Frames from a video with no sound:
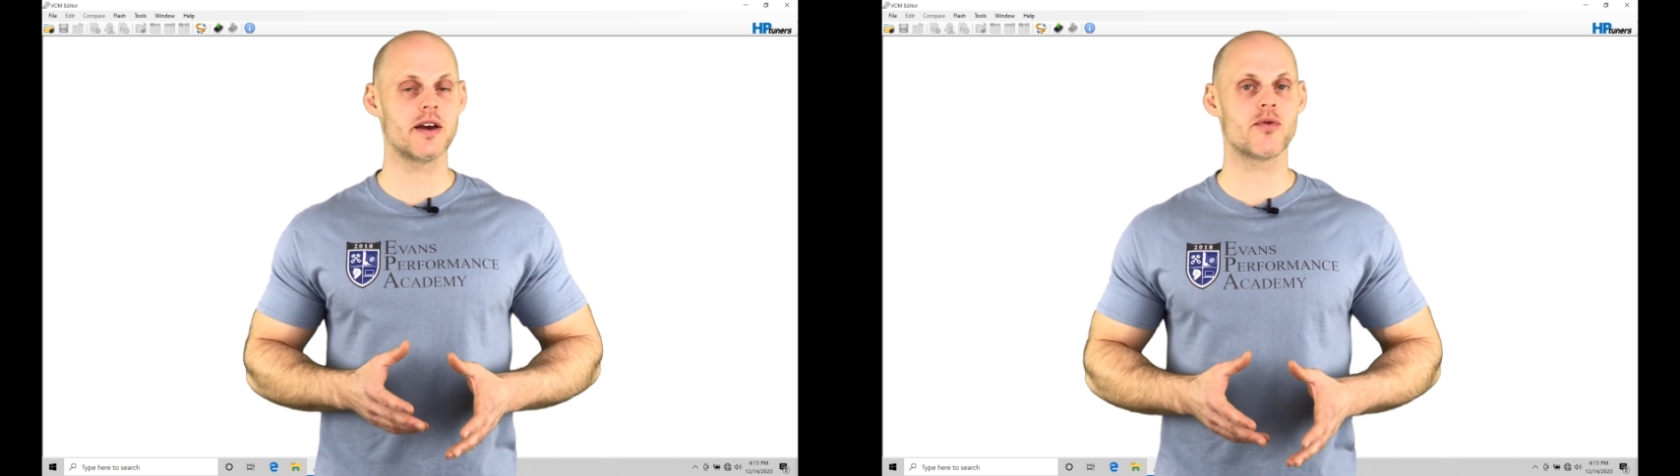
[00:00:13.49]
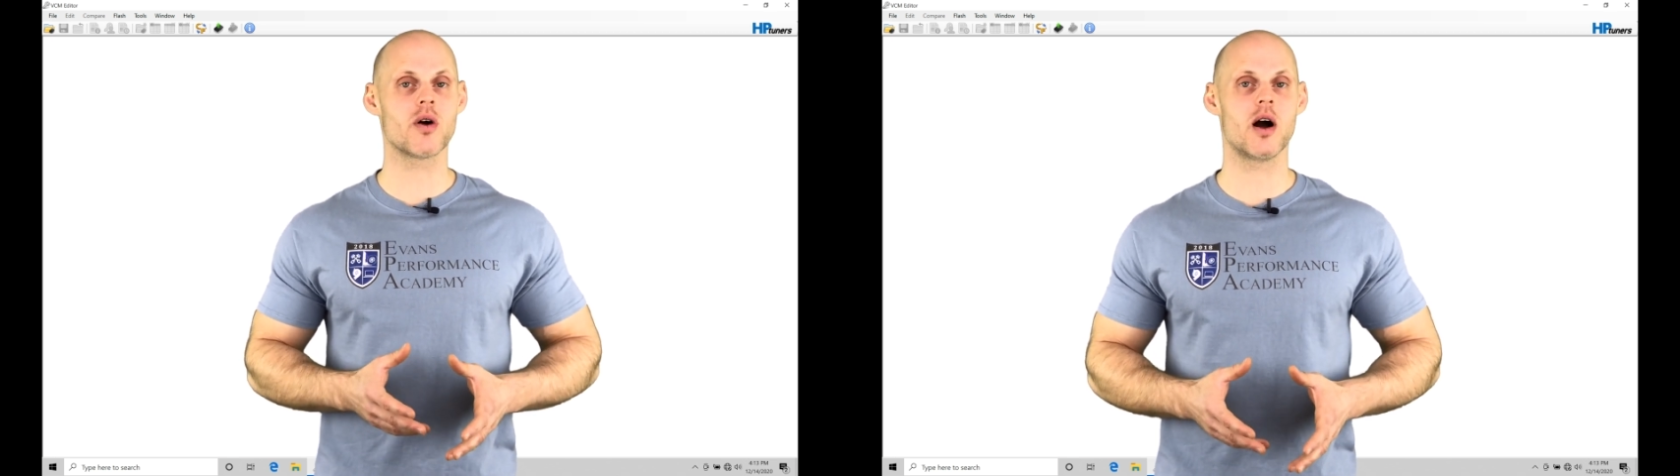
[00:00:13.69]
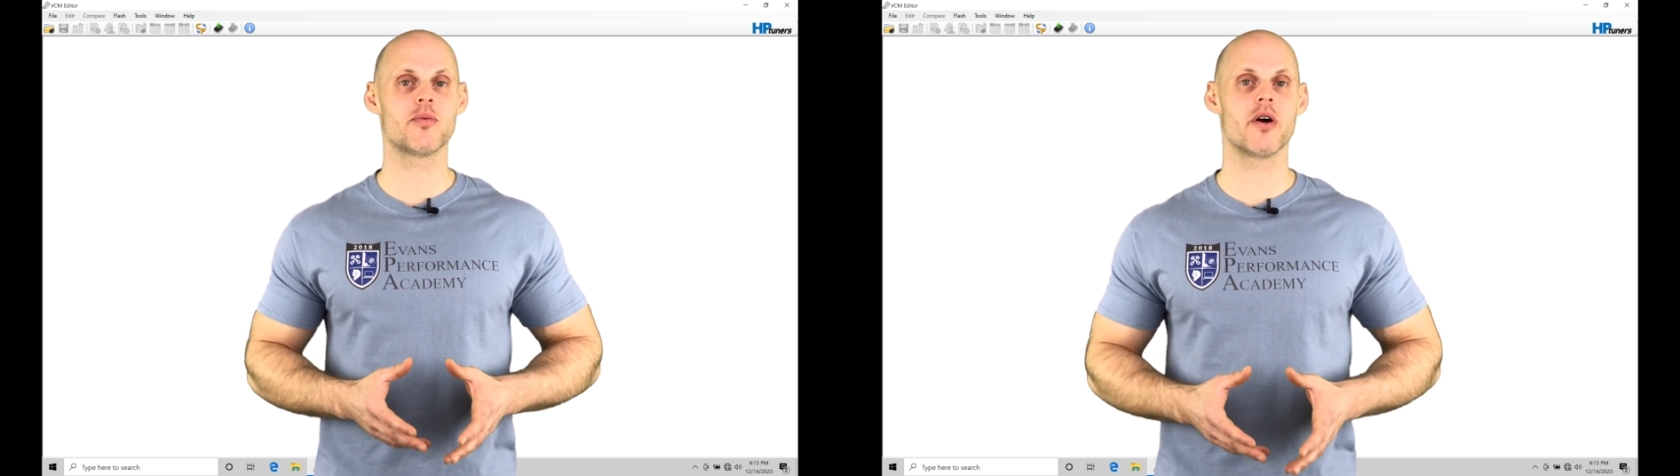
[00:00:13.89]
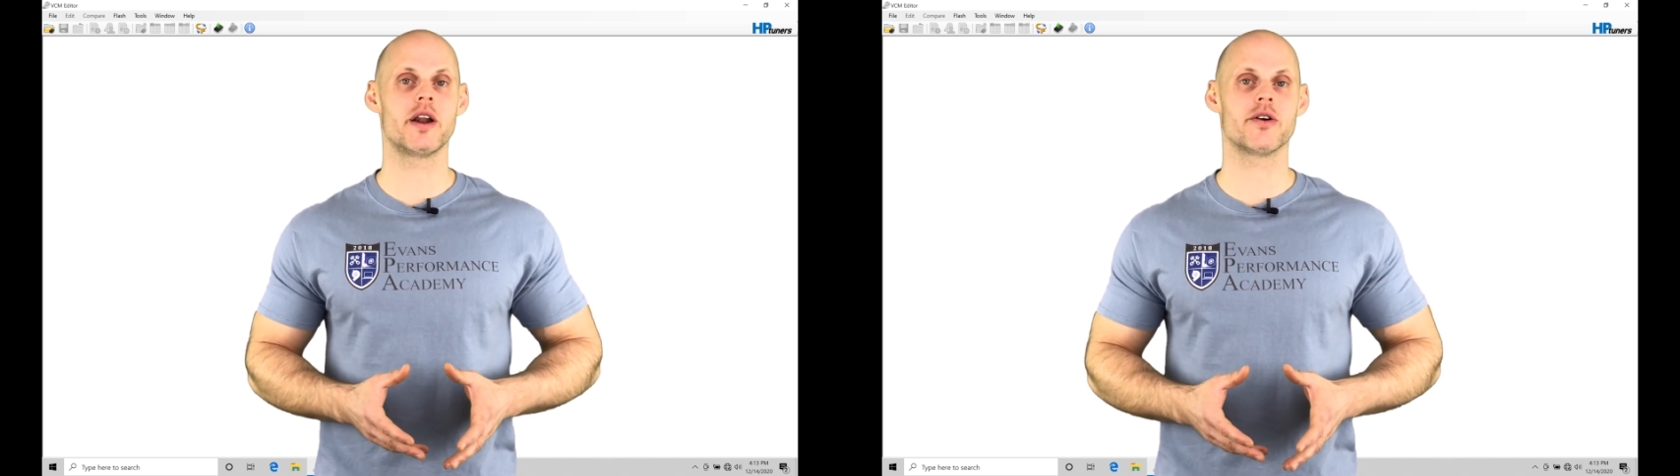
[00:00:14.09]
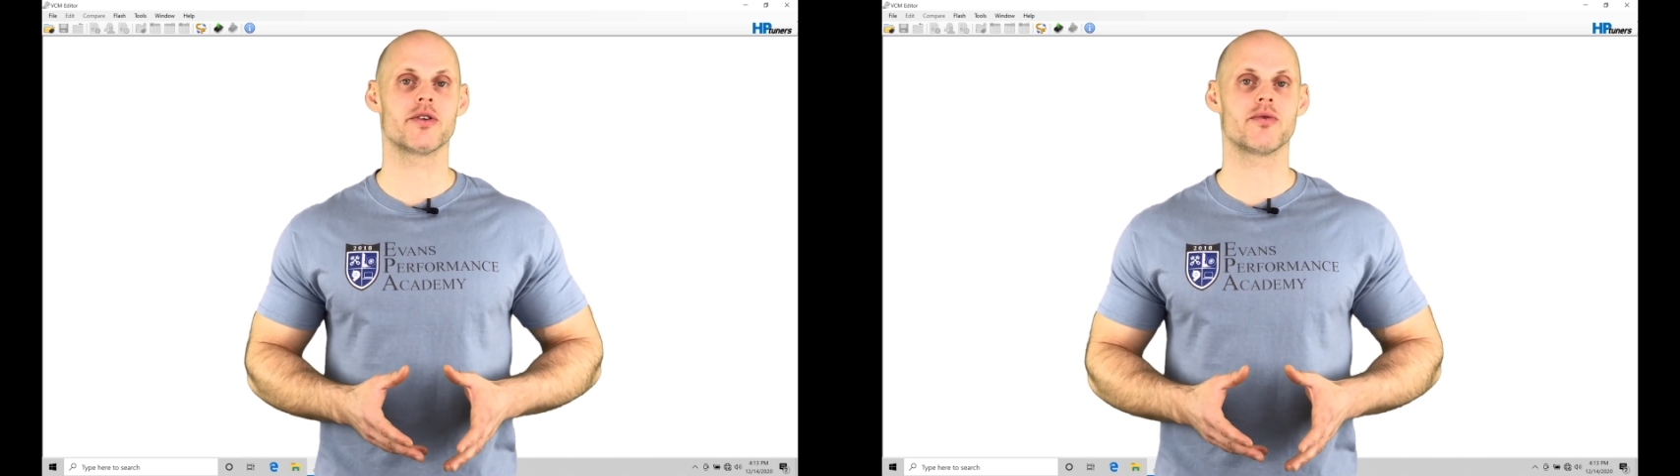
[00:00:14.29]
if we're
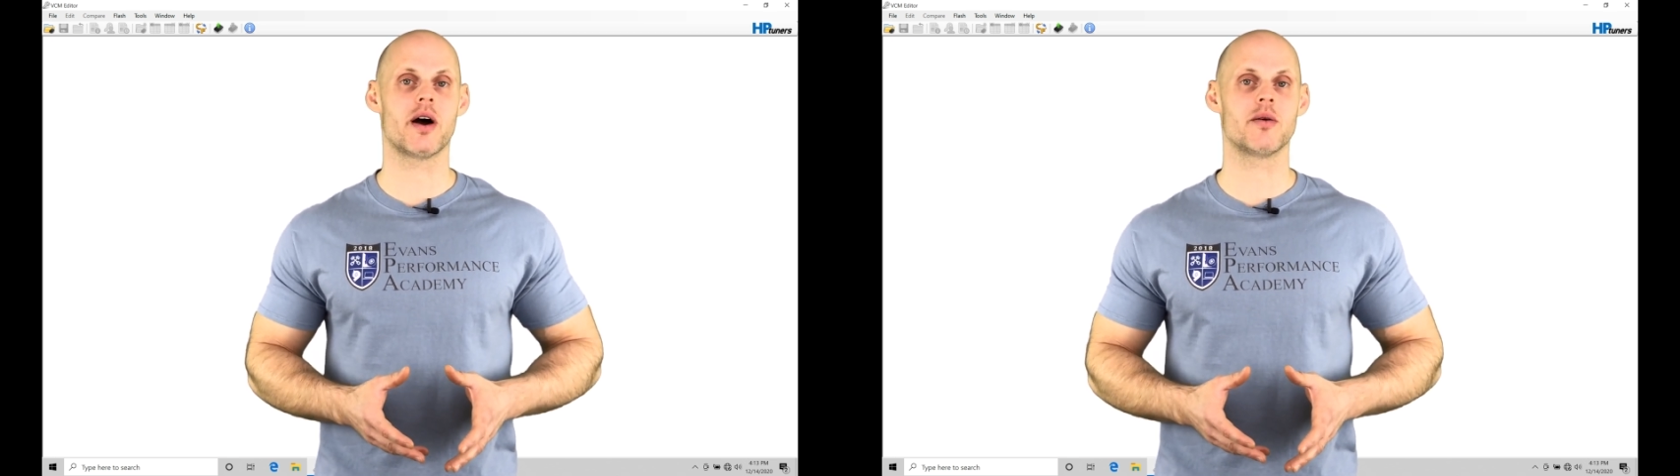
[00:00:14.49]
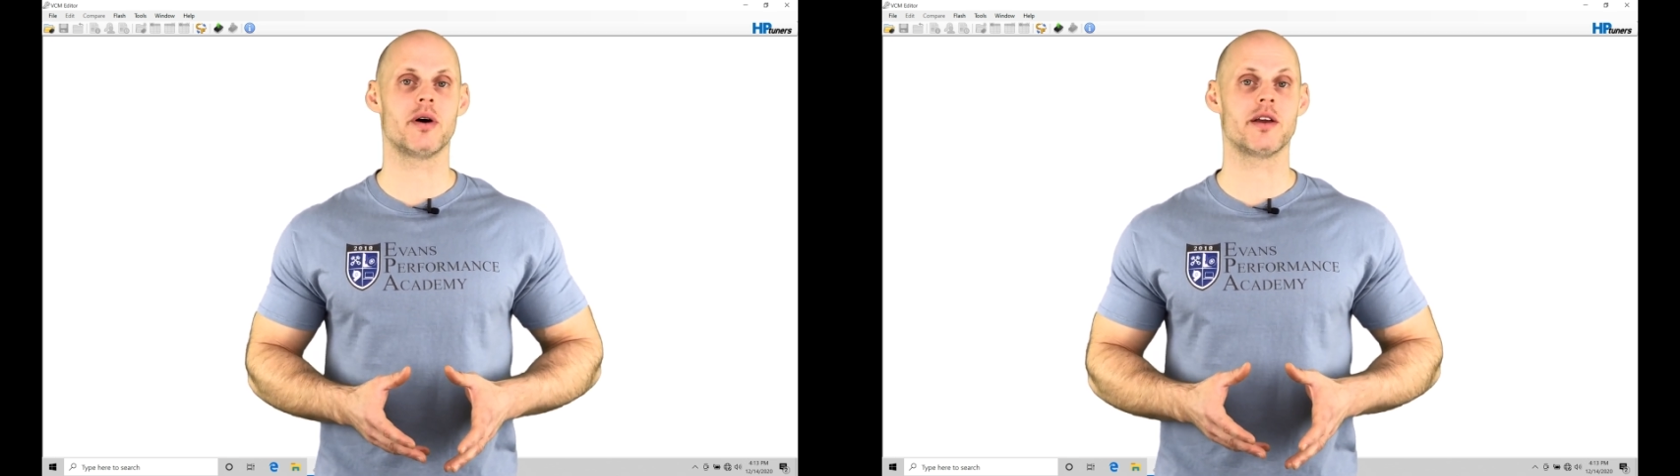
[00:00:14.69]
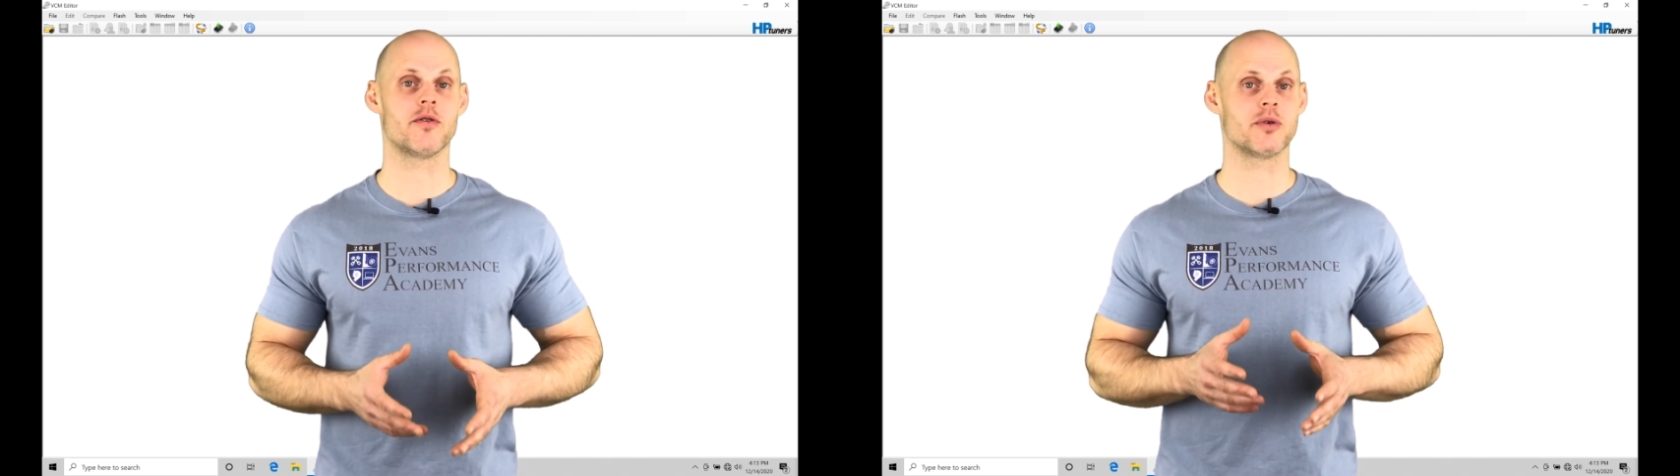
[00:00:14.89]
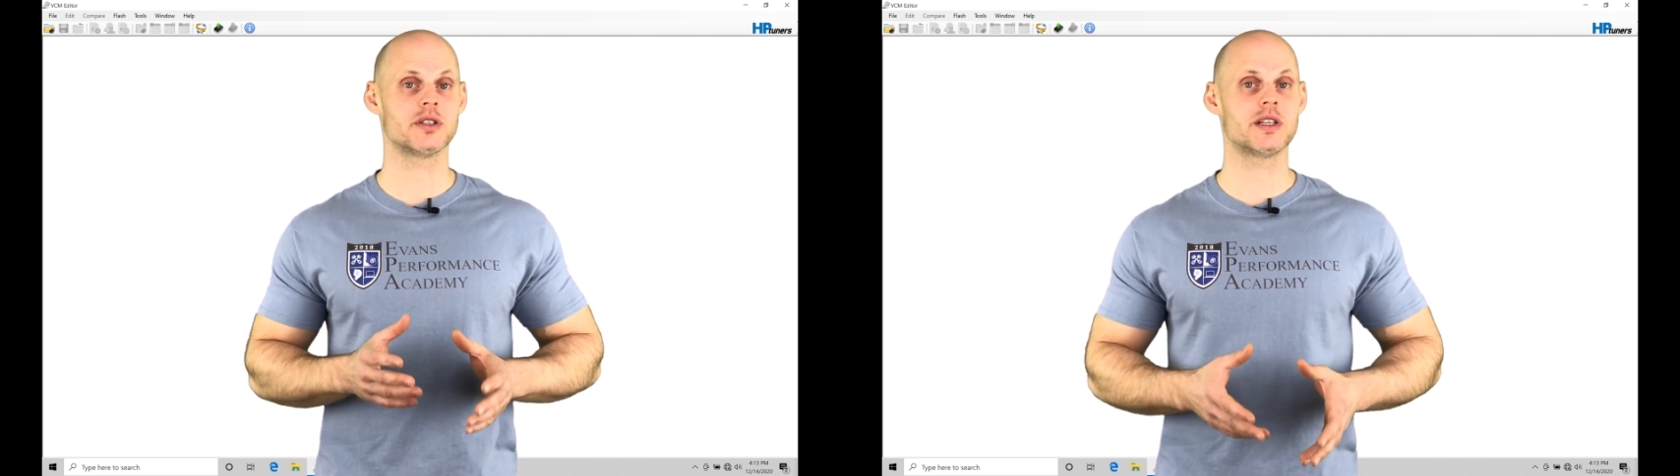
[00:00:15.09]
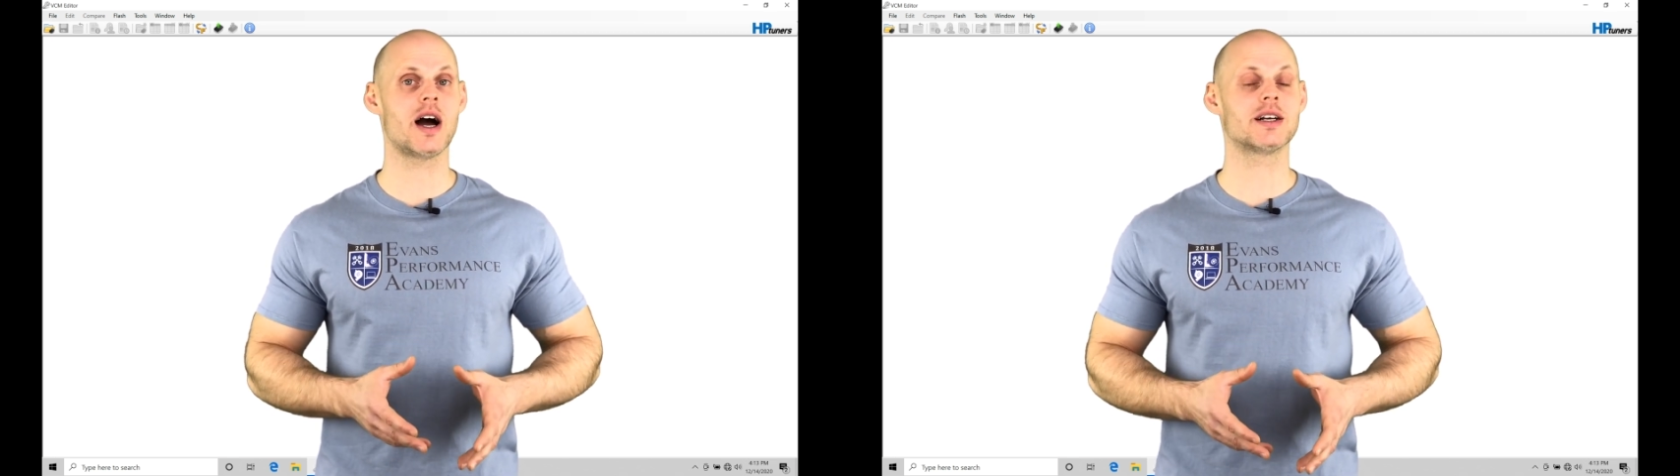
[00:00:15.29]
upgrading our throttle body from our
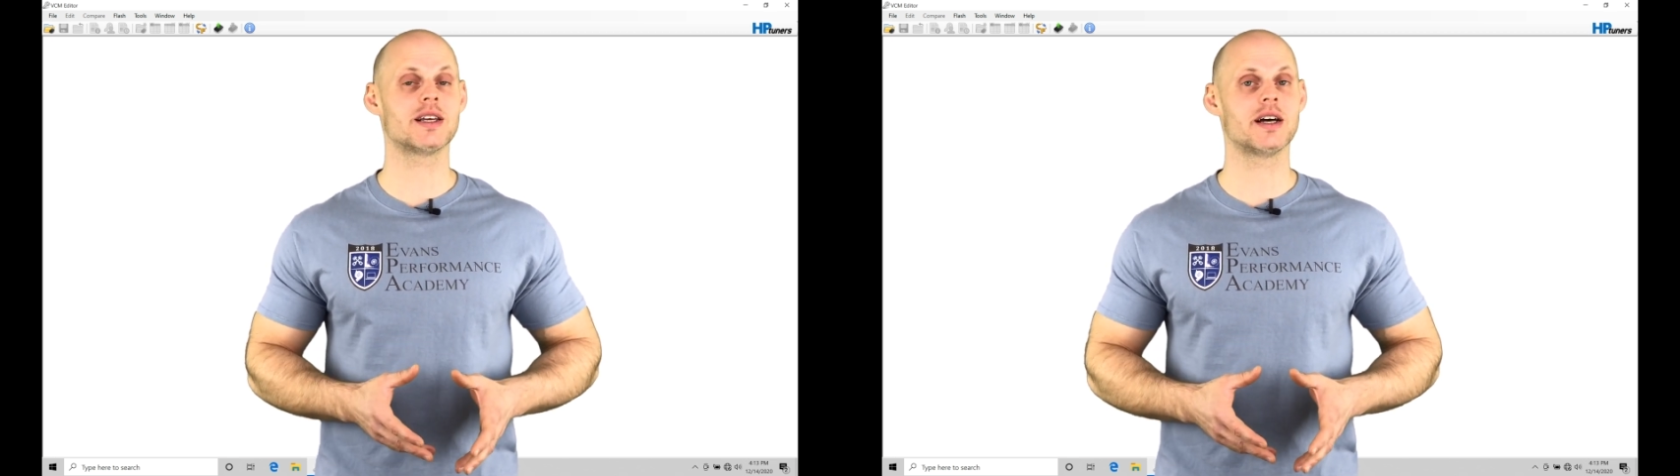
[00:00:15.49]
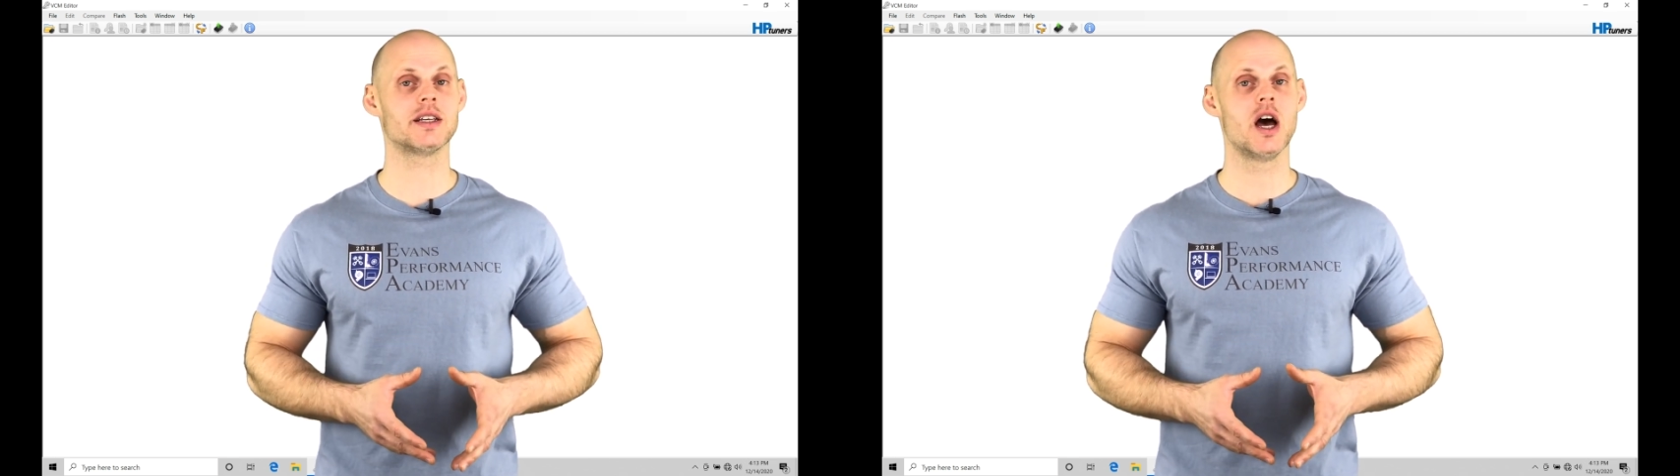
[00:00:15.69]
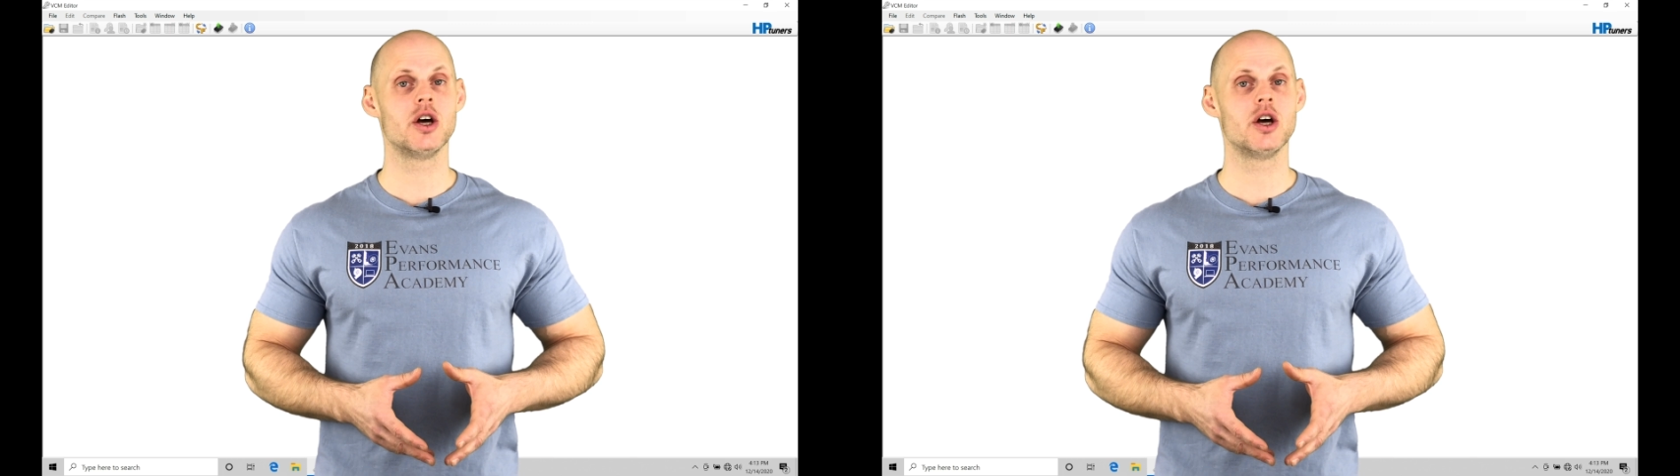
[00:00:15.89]
stock size